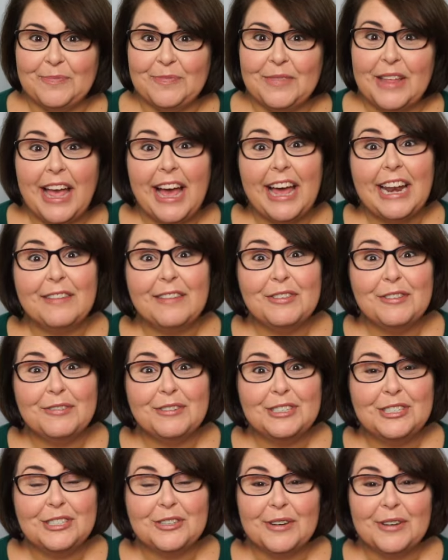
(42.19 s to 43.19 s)
And if you
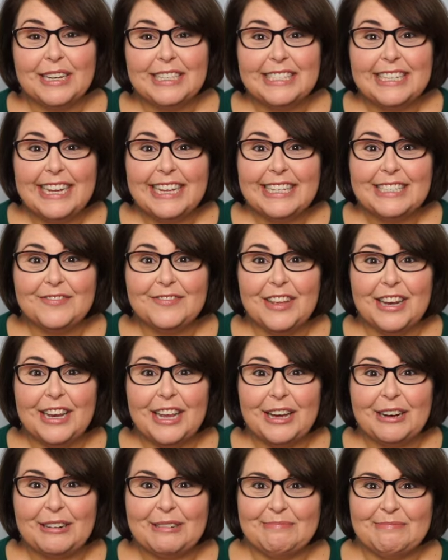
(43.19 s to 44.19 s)
enjoyed today's
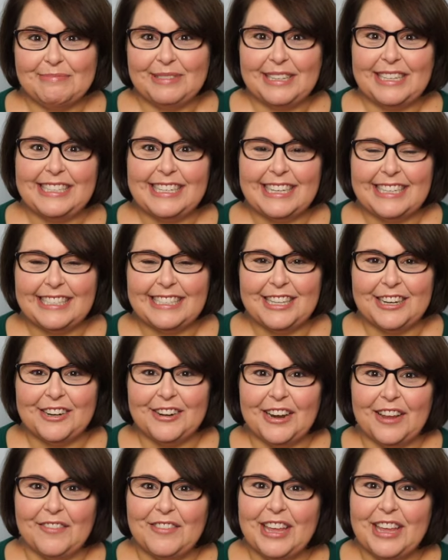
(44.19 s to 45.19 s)
video, please
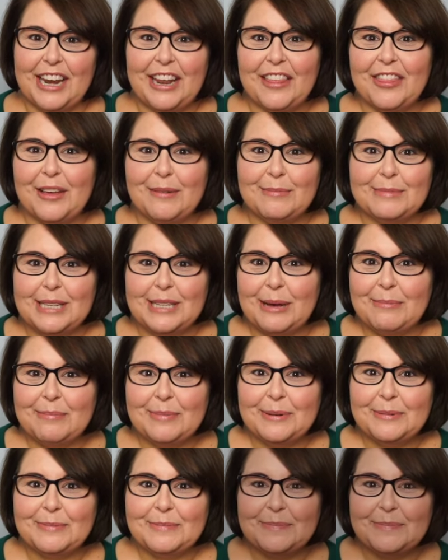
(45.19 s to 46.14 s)
consider giving it a thumbs up.